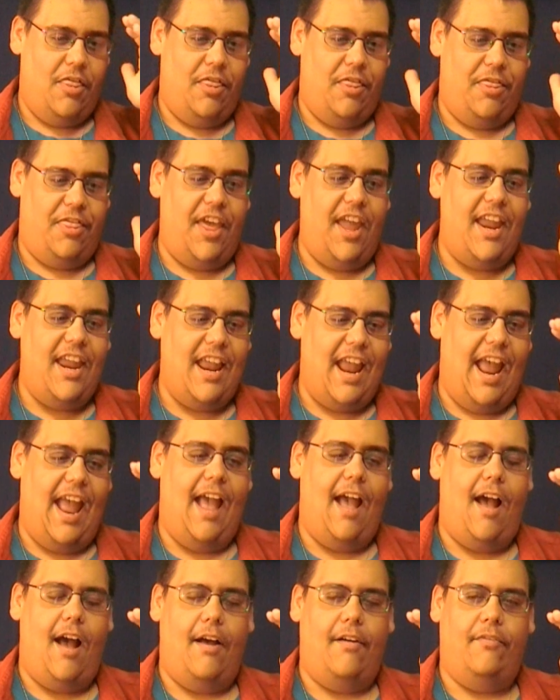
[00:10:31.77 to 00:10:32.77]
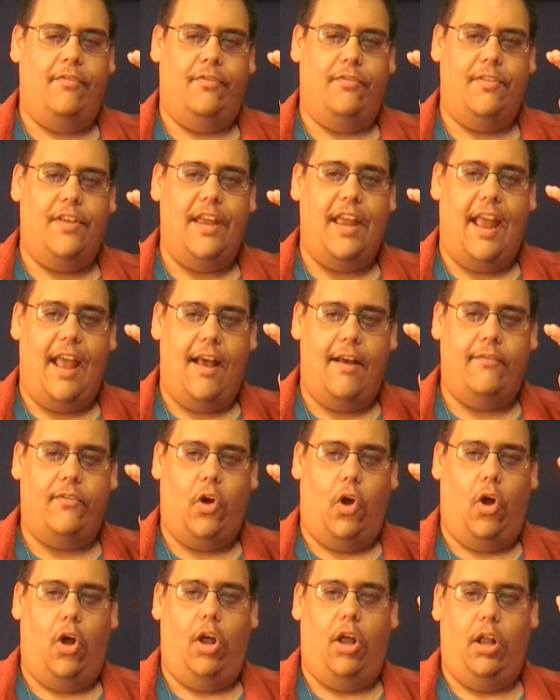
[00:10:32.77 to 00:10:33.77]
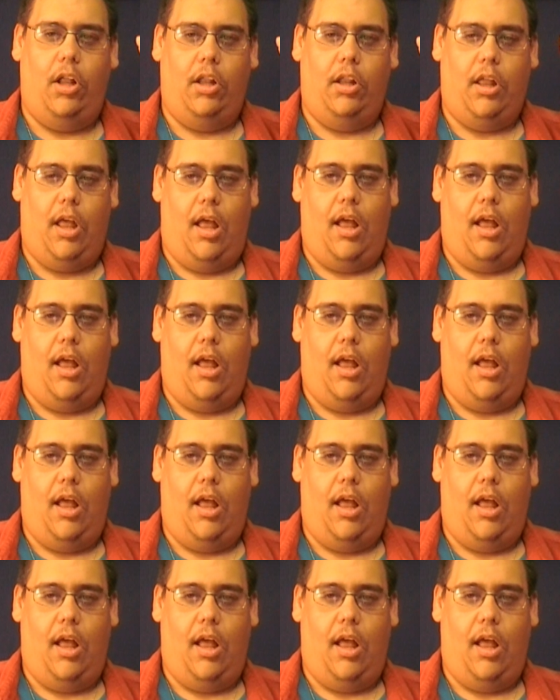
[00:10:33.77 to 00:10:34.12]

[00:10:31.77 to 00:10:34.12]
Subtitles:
they have all